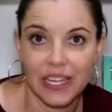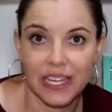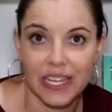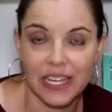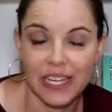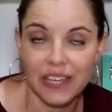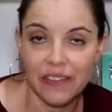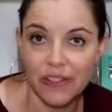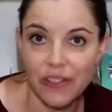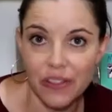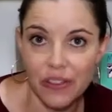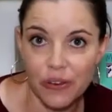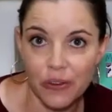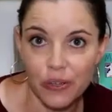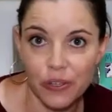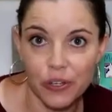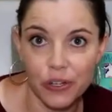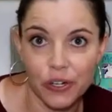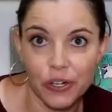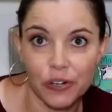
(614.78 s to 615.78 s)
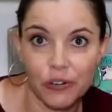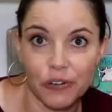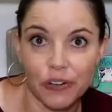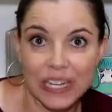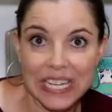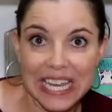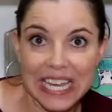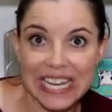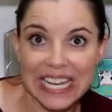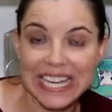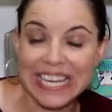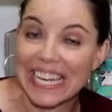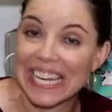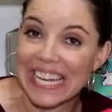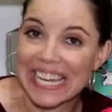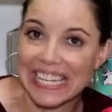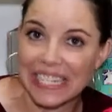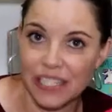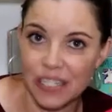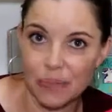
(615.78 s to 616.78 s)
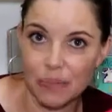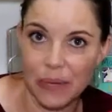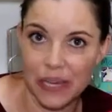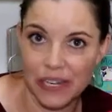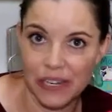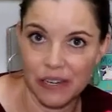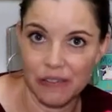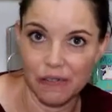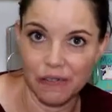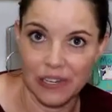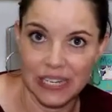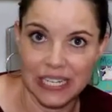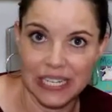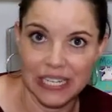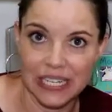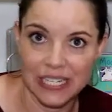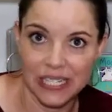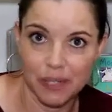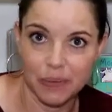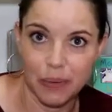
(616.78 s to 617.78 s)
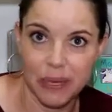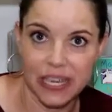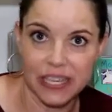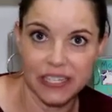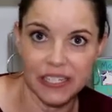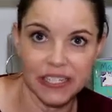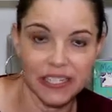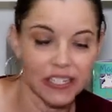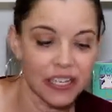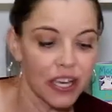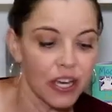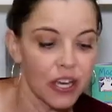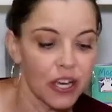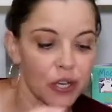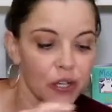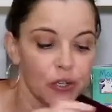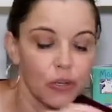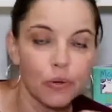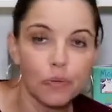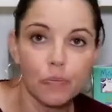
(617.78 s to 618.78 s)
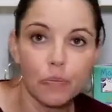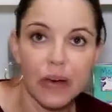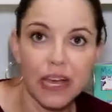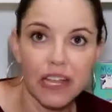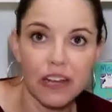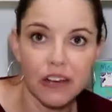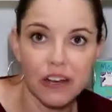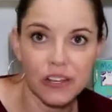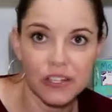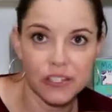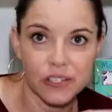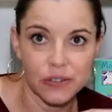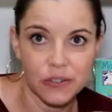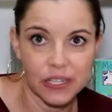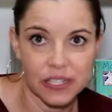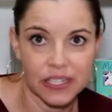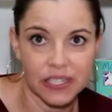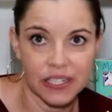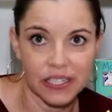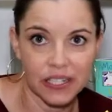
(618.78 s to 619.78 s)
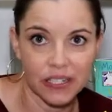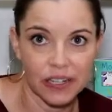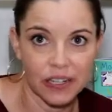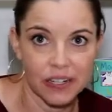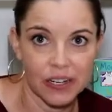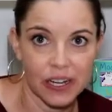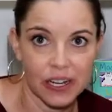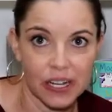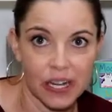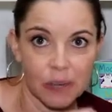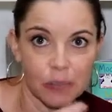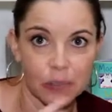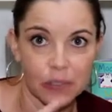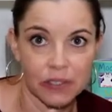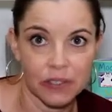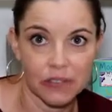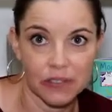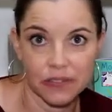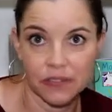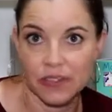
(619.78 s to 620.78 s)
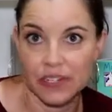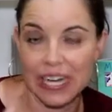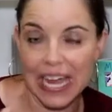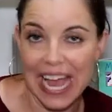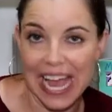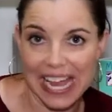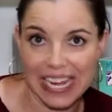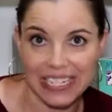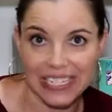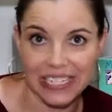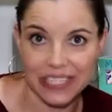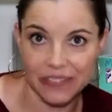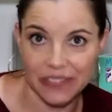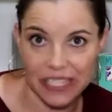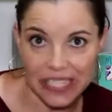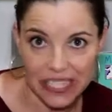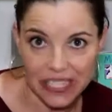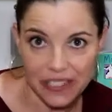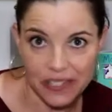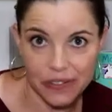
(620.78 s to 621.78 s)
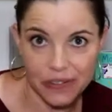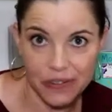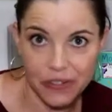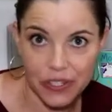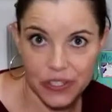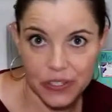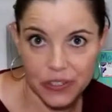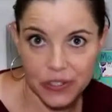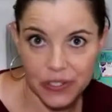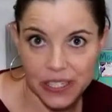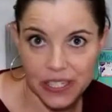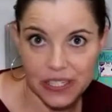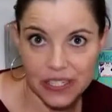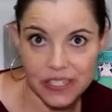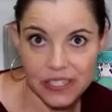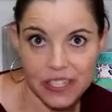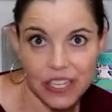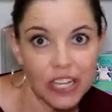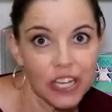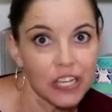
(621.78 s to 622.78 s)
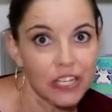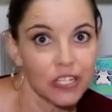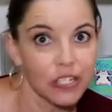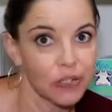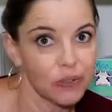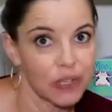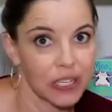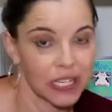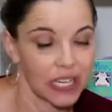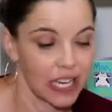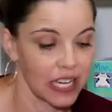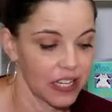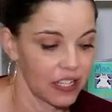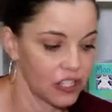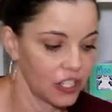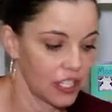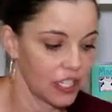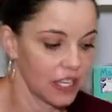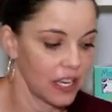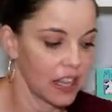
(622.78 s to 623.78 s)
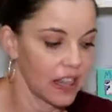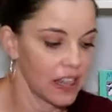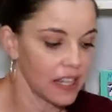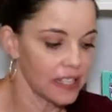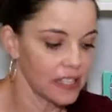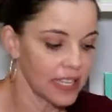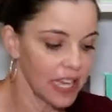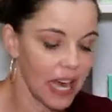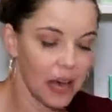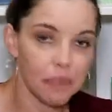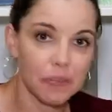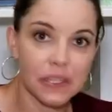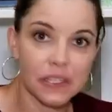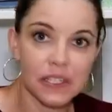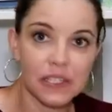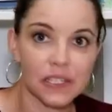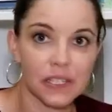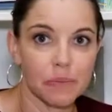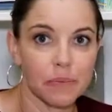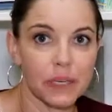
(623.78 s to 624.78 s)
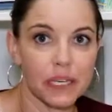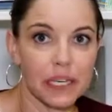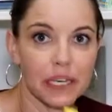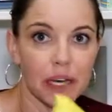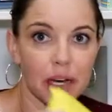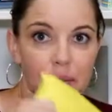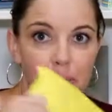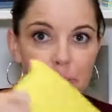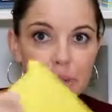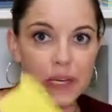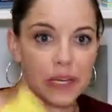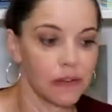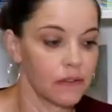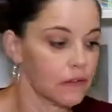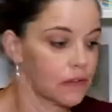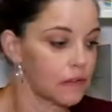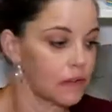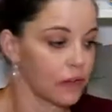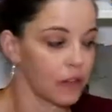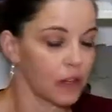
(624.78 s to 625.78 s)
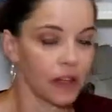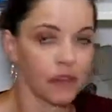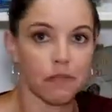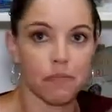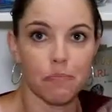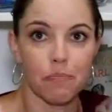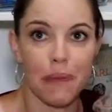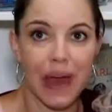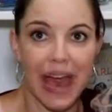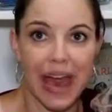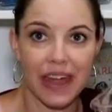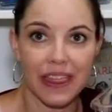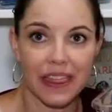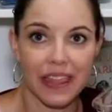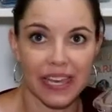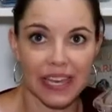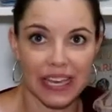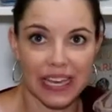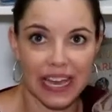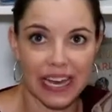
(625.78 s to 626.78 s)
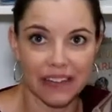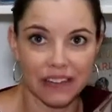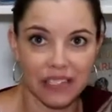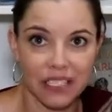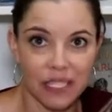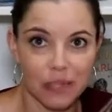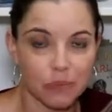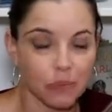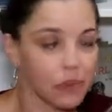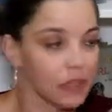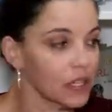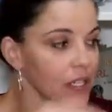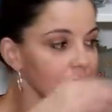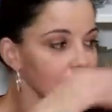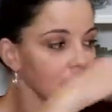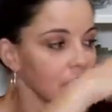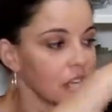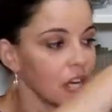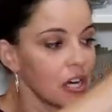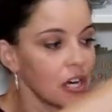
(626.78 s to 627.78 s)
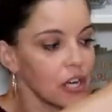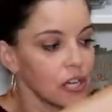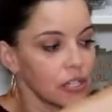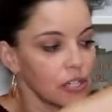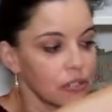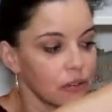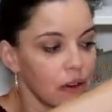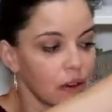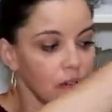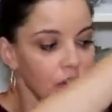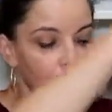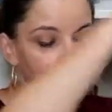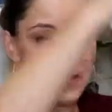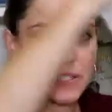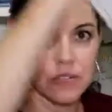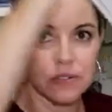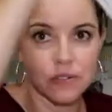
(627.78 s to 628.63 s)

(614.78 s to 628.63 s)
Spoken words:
Even though you're creating an independent reading space, you might also consider a couple of different activities for students to engage in. This happens to be a bin full of math and counting books, so I've also